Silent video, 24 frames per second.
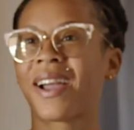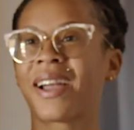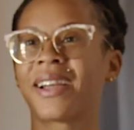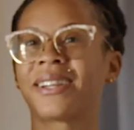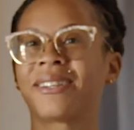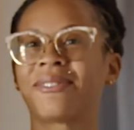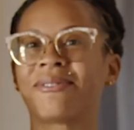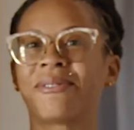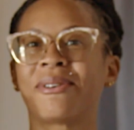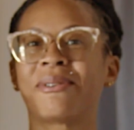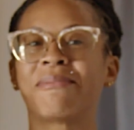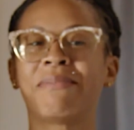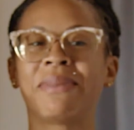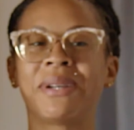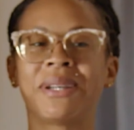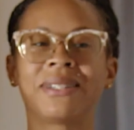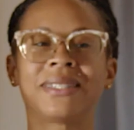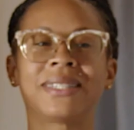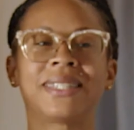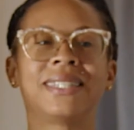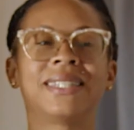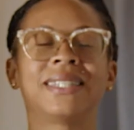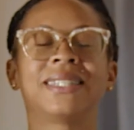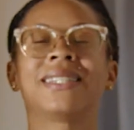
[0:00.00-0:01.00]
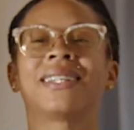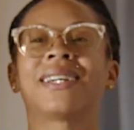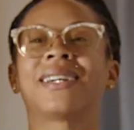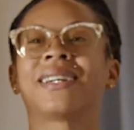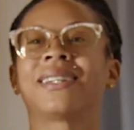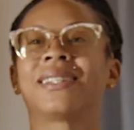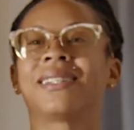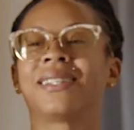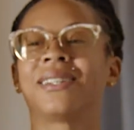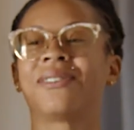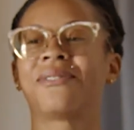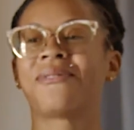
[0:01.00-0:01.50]
We're building know?
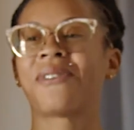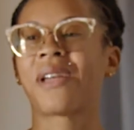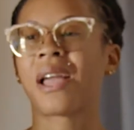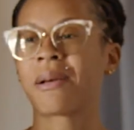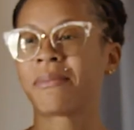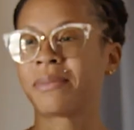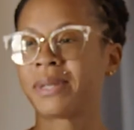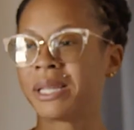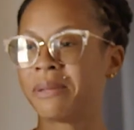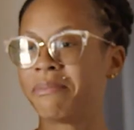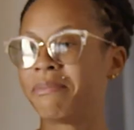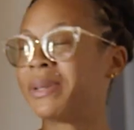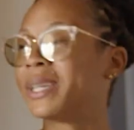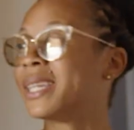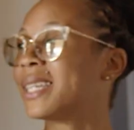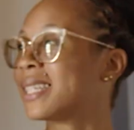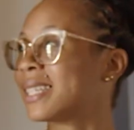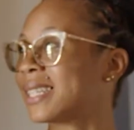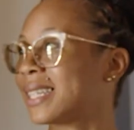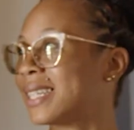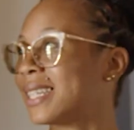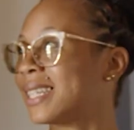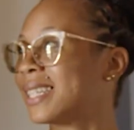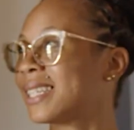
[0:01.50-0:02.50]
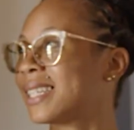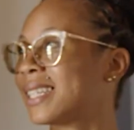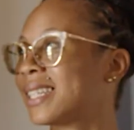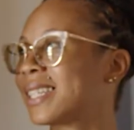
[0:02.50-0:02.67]
the family business.